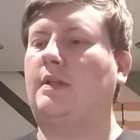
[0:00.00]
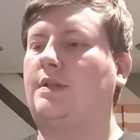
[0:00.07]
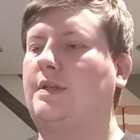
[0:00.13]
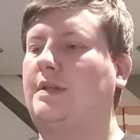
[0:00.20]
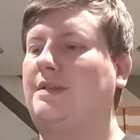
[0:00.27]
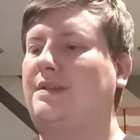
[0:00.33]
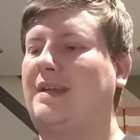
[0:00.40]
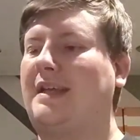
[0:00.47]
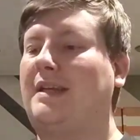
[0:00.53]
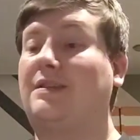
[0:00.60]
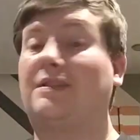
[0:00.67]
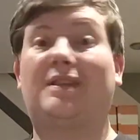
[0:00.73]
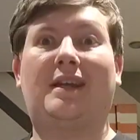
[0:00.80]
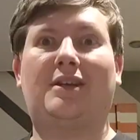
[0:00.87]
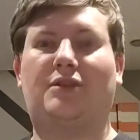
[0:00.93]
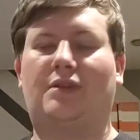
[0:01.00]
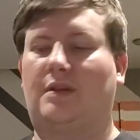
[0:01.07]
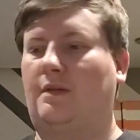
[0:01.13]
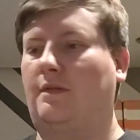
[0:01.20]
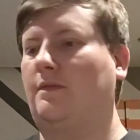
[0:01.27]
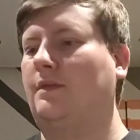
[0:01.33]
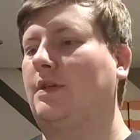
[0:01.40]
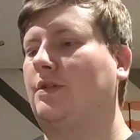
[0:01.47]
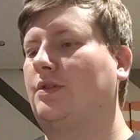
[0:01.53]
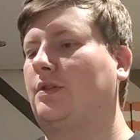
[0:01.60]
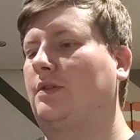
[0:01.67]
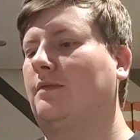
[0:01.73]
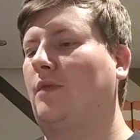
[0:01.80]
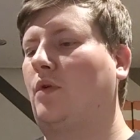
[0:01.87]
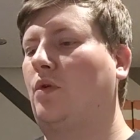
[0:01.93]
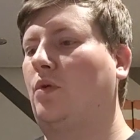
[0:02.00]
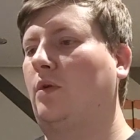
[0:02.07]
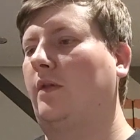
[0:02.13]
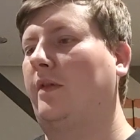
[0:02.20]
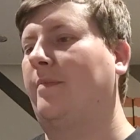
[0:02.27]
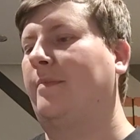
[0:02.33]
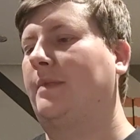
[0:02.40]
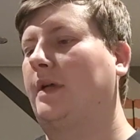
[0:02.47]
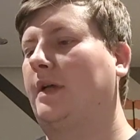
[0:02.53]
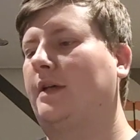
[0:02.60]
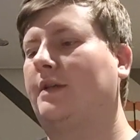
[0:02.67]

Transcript: this is a session version of all of them.